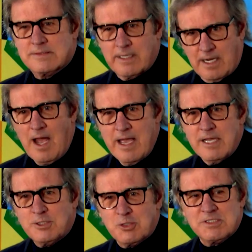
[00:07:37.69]

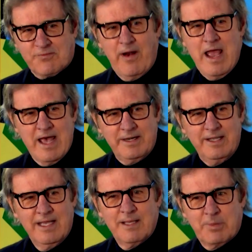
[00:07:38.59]
psychiatrist friend,
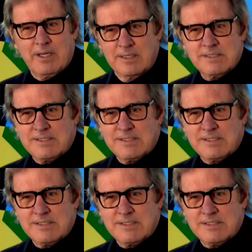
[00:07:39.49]
because